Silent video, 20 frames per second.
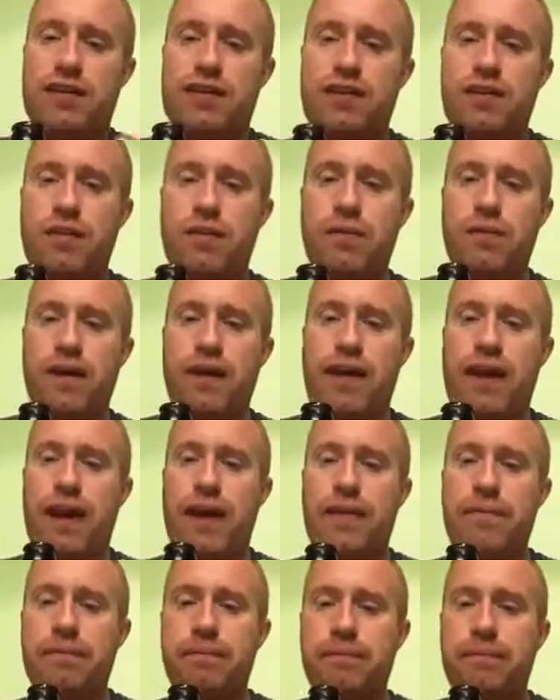So
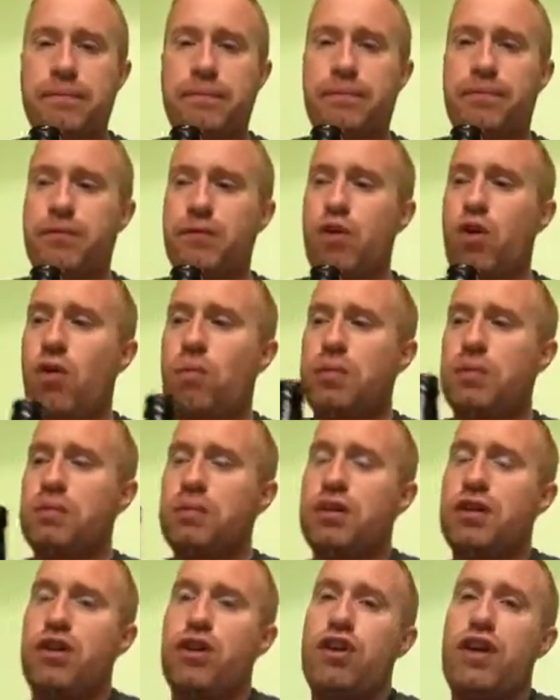again, open
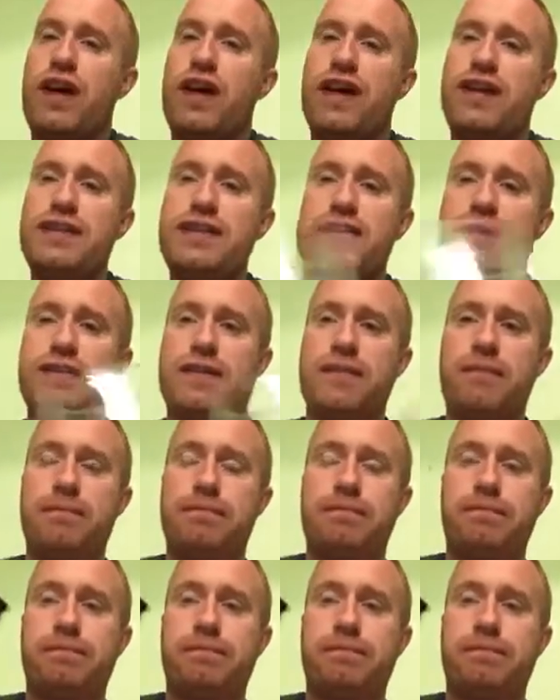with a good hiss.